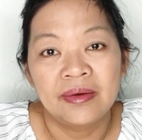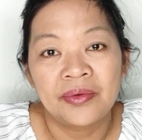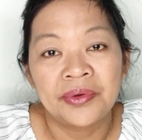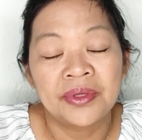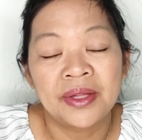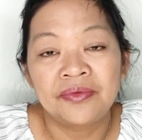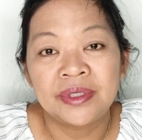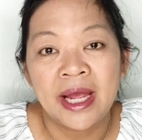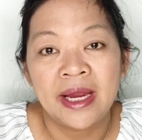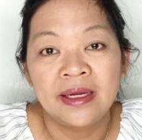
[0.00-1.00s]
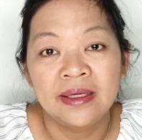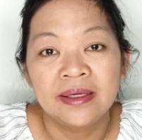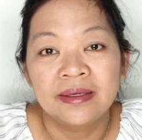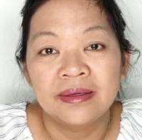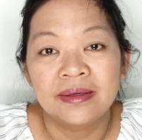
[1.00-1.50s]
or the other day
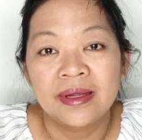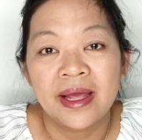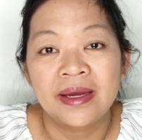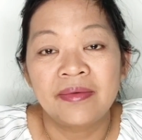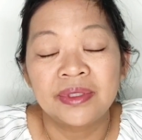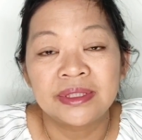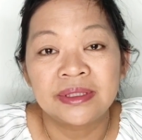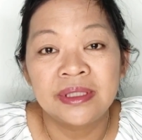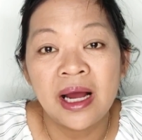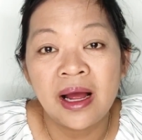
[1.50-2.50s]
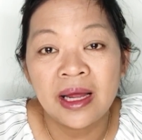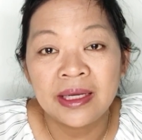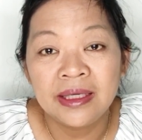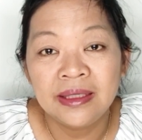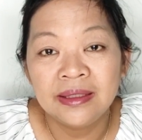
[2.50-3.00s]
and it was
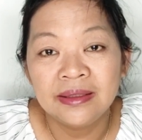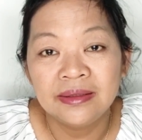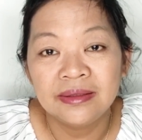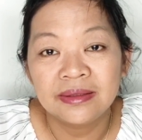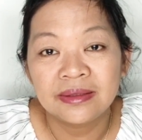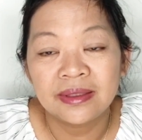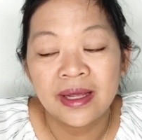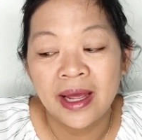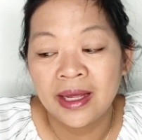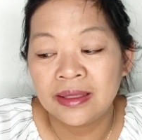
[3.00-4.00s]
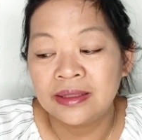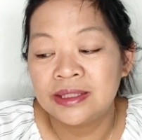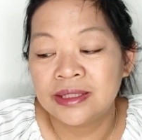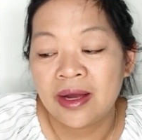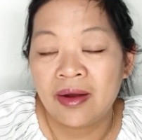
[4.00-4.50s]
gone. And
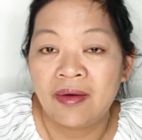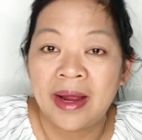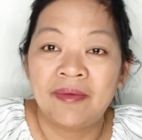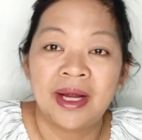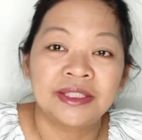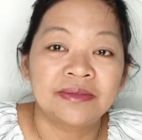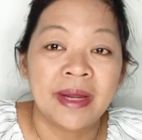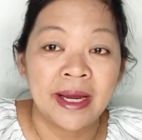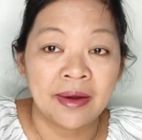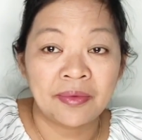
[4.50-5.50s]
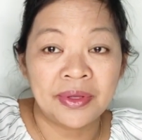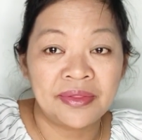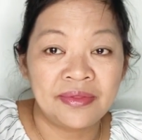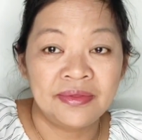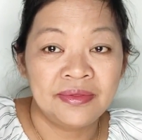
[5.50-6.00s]
so I washed my hair
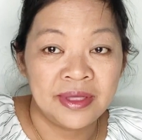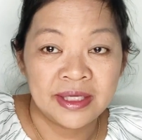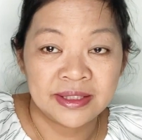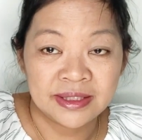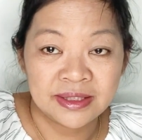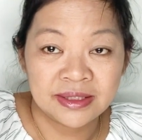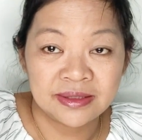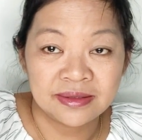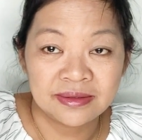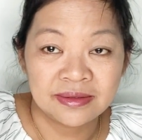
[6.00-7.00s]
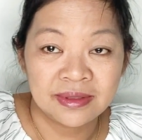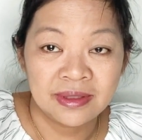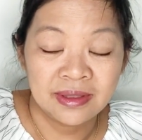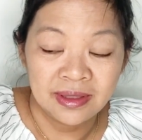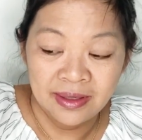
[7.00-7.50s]
with this.
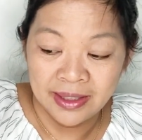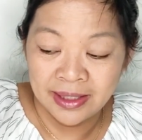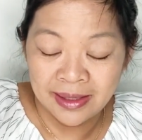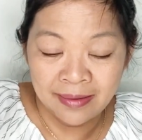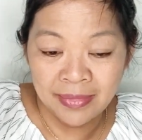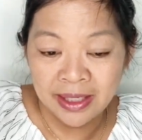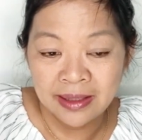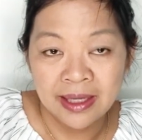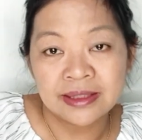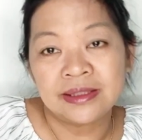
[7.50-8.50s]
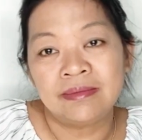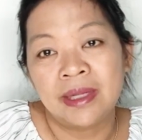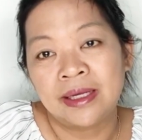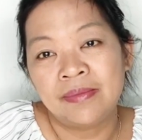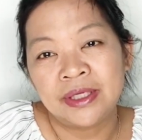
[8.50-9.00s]
Okay, that might not seem
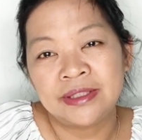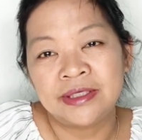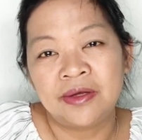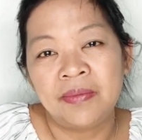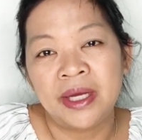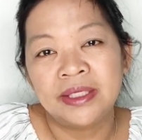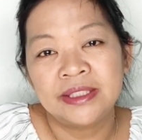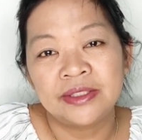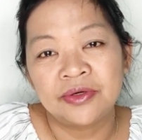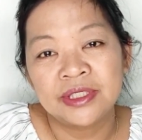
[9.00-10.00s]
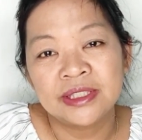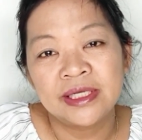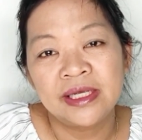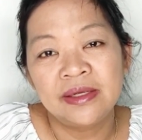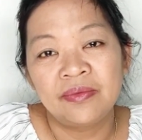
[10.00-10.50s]
like a big deal, but
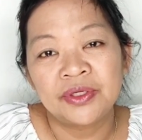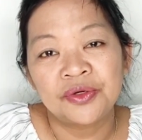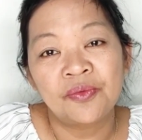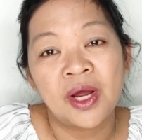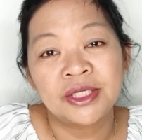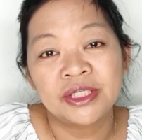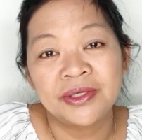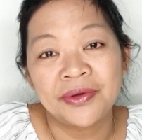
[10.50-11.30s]
seriously, when you're washing